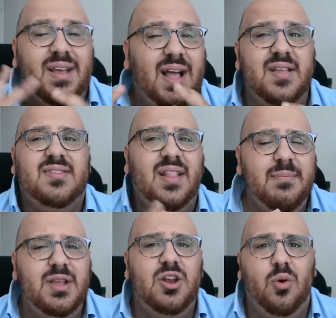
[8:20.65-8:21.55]
Guys,
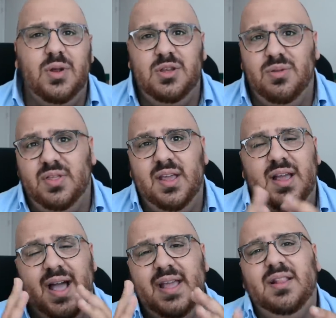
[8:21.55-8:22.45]
let me know what you
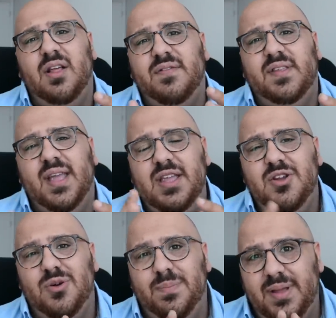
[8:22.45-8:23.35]
think. I'd love to get
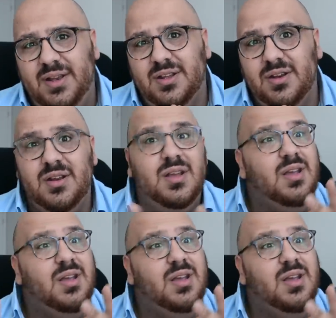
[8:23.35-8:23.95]
your opinion.